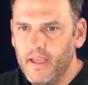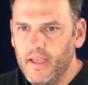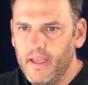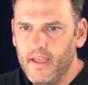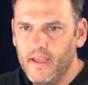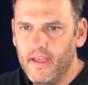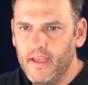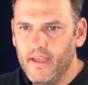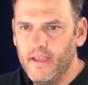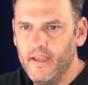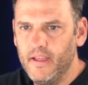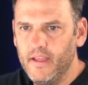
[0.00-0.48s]

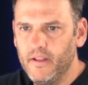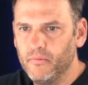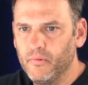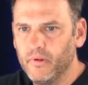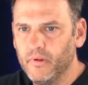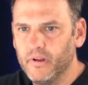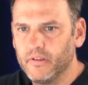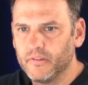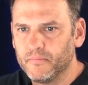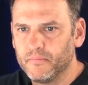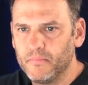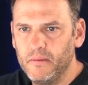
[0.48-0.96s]
And
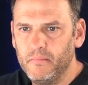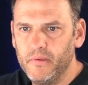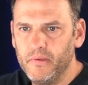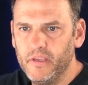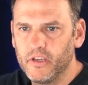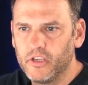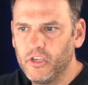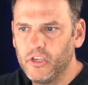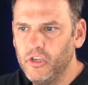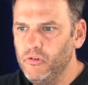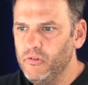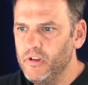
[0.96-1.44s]
what else?
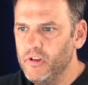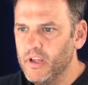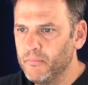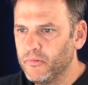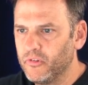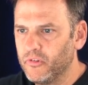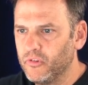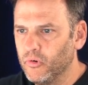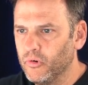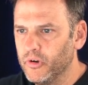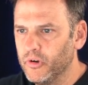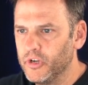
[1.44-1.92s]
Maybe a QNAP
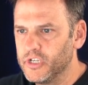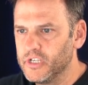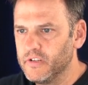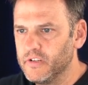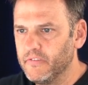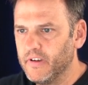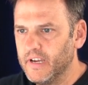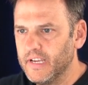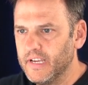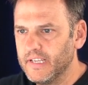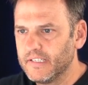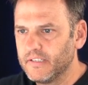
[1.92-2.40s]
storage
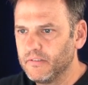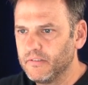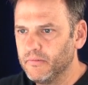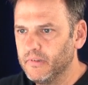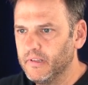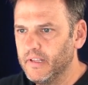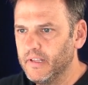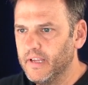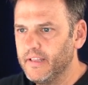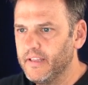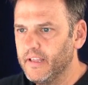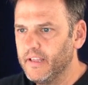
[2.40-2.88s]
device.
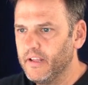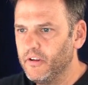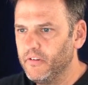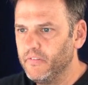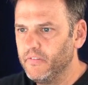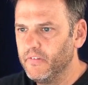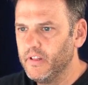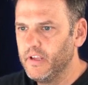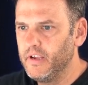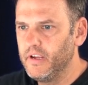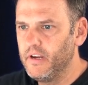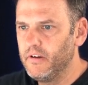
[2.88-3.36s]
We'll add that
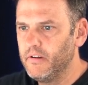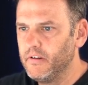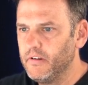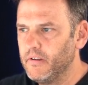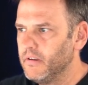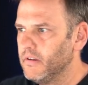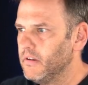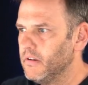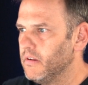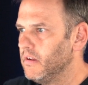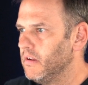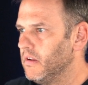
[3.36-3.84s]
over there
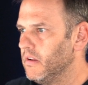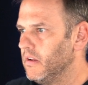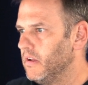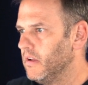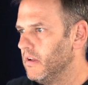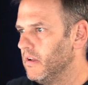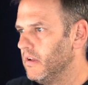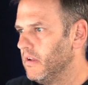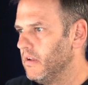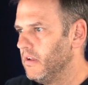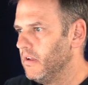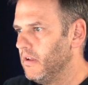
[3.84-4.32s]

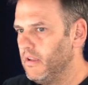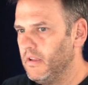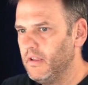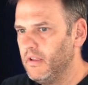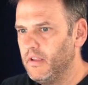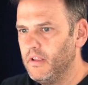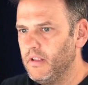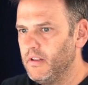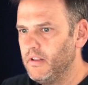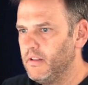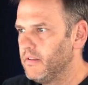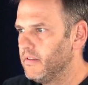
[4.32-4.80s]

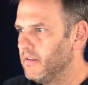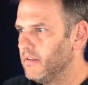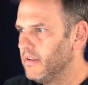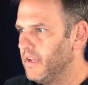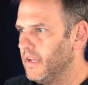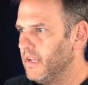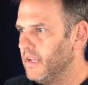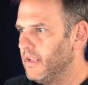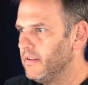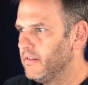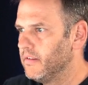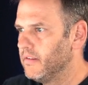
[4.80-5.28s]
and
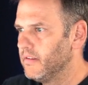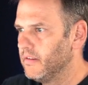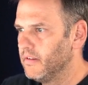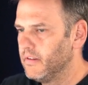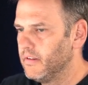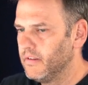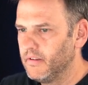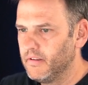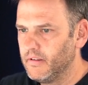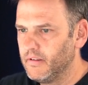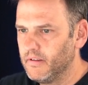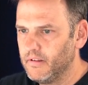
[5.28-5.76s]
add
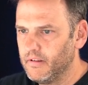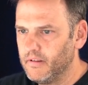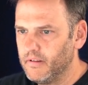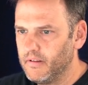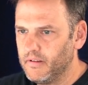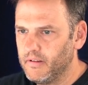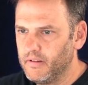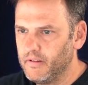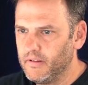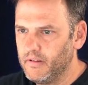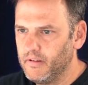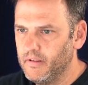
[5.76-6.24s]

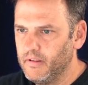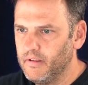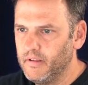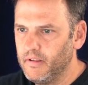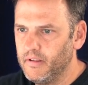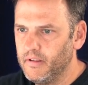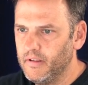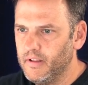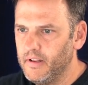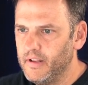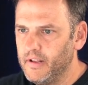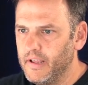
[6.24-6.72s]

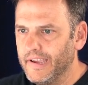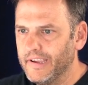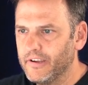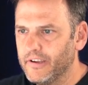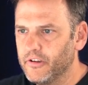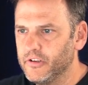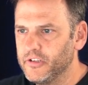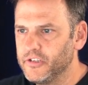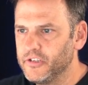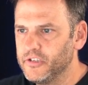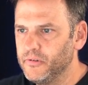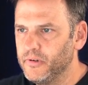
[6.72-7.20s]
an
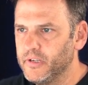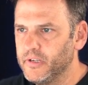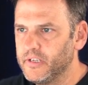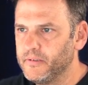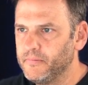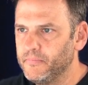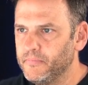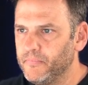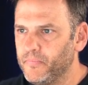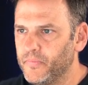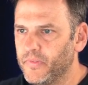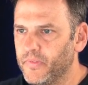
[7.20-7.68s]
icon to it.
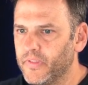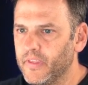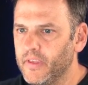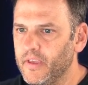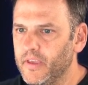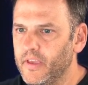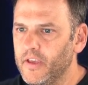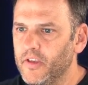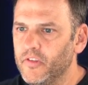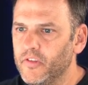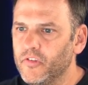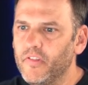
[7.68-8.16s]

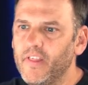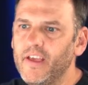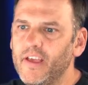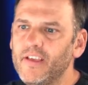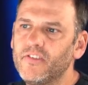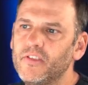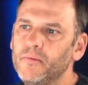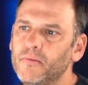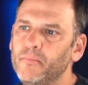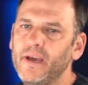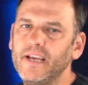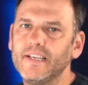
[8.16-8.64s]
So
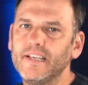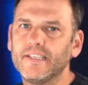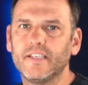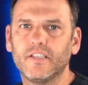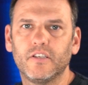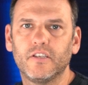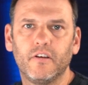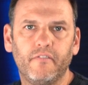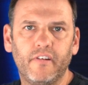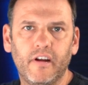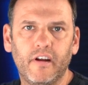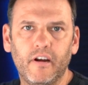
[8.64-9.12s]
there's the
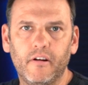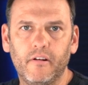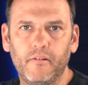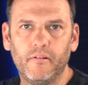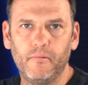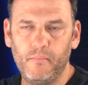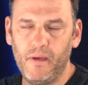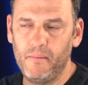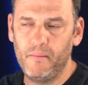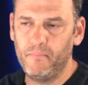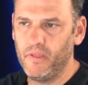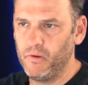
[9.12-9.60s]
basis of our
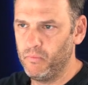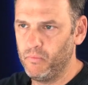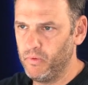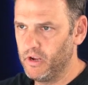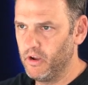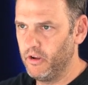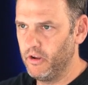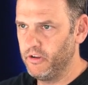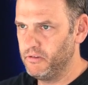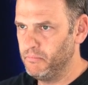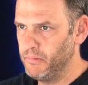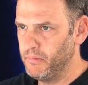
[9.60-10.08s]
map that we're
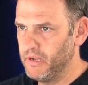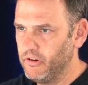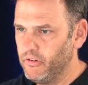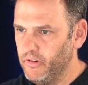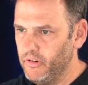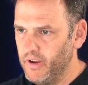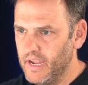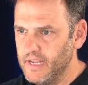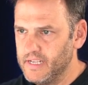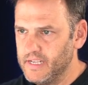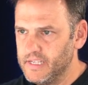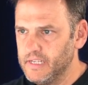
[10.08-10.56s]
going to be
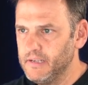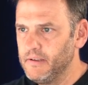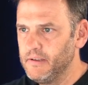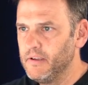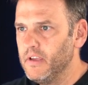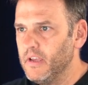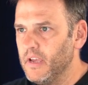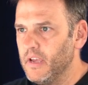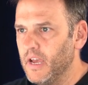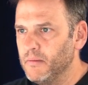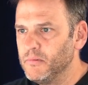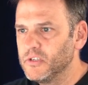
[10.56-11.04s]
creating.
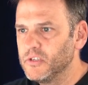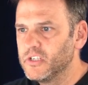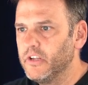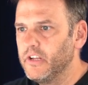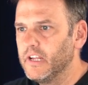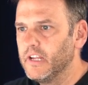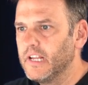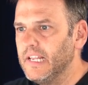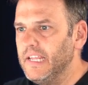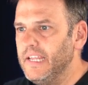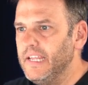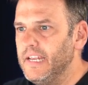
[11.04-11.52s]
I'm just
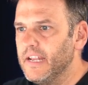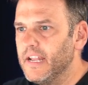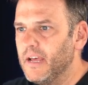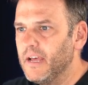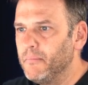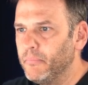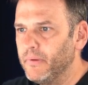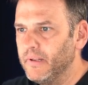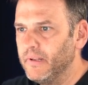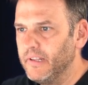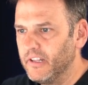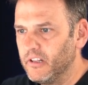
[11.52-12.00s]
going to clean it
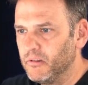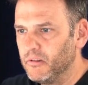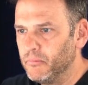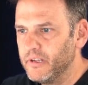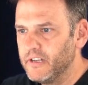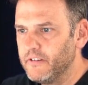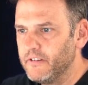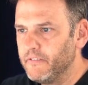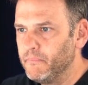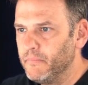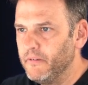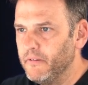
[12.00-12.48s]
up a little
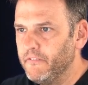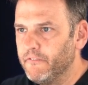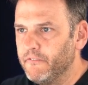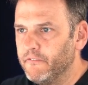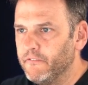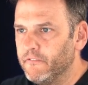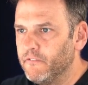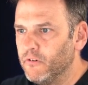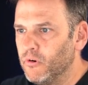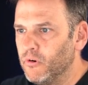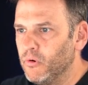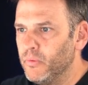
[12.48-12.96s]
bit
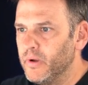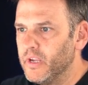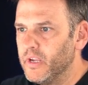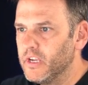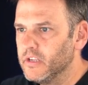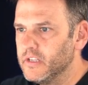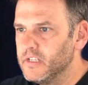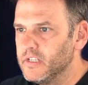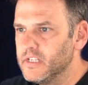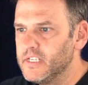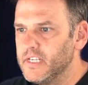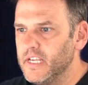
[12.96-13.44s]
before we
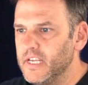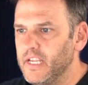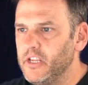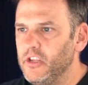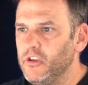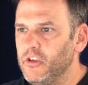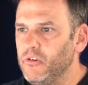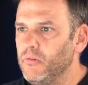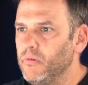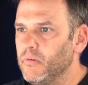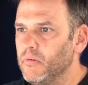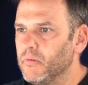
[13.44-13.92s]

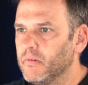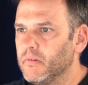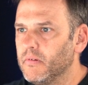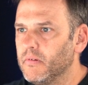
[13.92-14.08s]
continue.